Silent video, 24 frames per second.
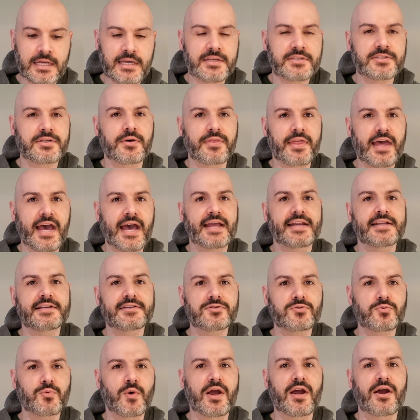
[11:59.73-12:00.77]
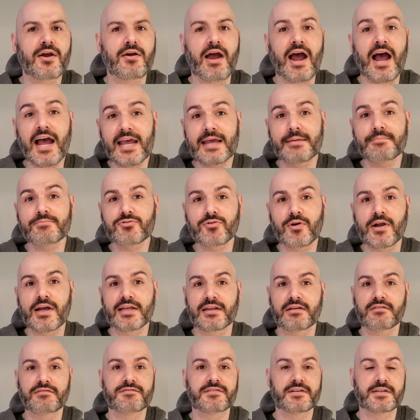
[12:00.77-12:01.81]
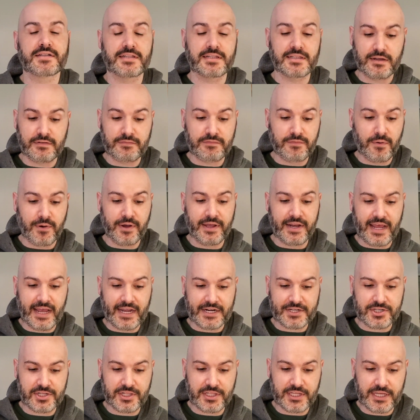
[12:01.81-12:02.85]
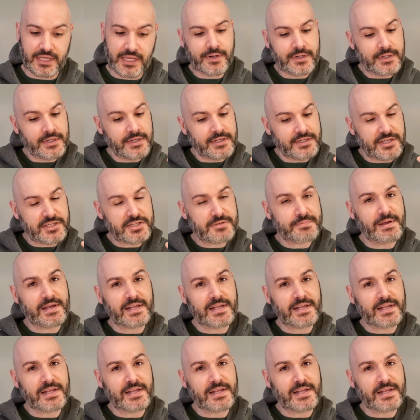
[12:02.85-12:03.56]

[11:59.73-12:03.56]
So that is where I am trying to fill a void, actually. Just to be